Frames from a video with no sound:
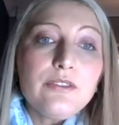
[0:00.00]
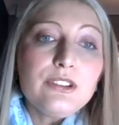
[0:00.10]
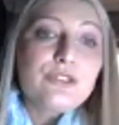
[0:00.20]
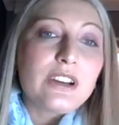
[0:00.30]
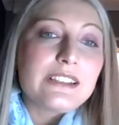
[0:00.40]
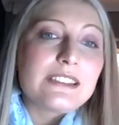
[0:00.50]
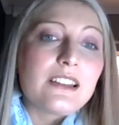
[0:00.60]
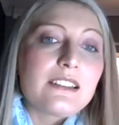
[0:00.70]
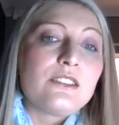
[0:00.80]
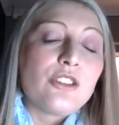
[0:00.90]
a trust
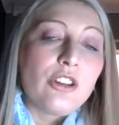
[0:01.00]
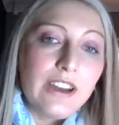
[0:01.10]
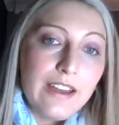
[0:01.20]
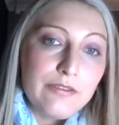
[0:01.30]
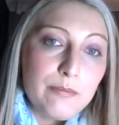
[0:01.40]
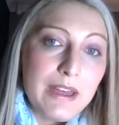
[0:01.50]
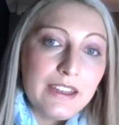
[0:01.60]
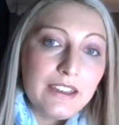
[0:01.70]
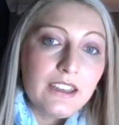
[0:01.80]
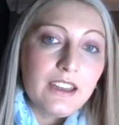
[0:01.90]
does not have a
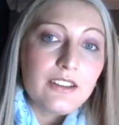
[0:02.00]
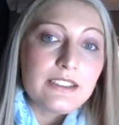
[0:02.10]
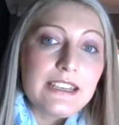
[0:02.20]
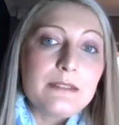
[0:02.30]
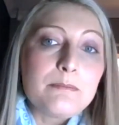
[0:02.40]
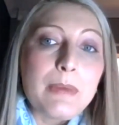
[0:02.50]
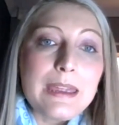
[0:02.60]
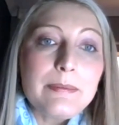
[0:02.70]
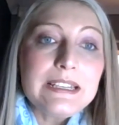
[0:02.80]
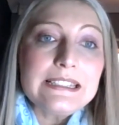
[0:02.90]
bank account, it
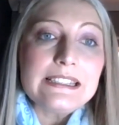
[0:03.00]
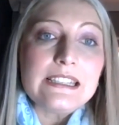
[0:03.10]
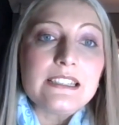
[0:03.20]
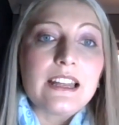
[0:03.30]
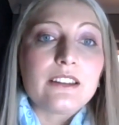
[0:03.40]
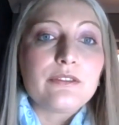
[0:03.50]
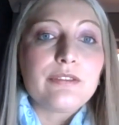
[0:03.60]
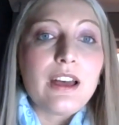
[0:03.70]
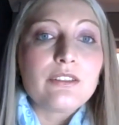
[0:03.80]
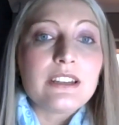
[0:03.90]
may be seen that the
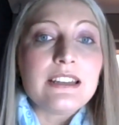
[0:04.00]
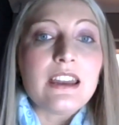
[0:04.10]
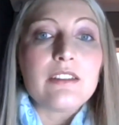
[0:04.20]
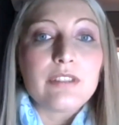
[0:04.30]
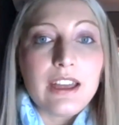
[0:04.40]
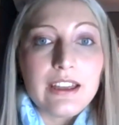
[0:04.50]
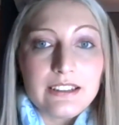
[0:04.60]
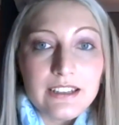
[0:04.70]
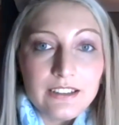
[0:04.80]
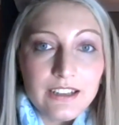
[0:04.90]
founder never
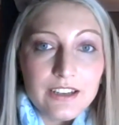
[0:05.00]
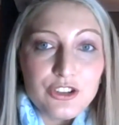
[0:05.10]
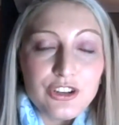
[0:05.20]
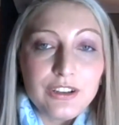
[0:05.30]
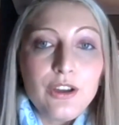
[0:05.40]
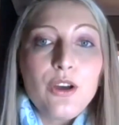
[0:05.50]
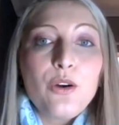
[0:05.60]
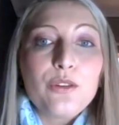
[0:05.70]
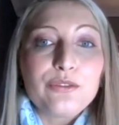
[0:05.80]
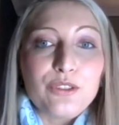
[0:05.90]
had the intention
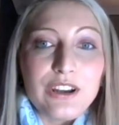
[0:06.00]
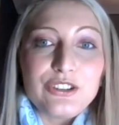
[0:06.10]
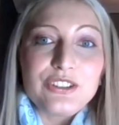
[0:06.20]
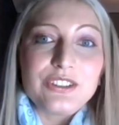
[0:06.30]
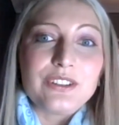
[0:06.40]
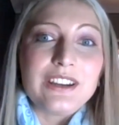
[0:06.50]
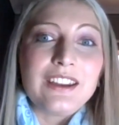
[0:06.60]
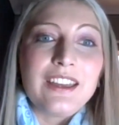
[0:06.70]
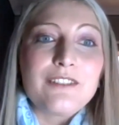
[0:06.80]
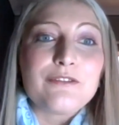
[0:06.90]
of
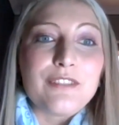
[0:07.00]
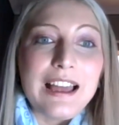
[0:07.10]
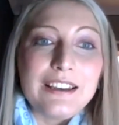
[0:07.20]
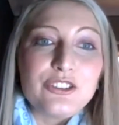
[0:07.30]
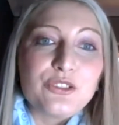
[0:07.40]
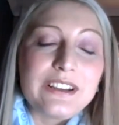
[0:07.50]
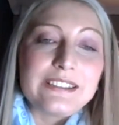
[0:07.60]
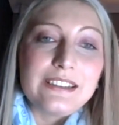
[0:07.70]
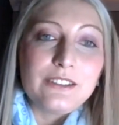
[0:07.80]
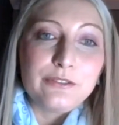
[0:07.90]
registering a valid
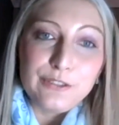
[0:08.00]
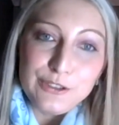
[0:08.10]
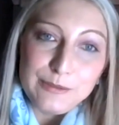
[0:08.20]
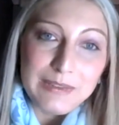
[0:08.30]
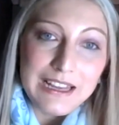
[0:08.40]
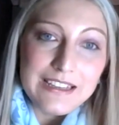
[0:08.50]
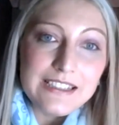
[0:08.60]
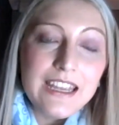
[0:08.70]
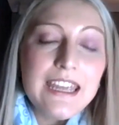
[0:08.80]
trust in the first place.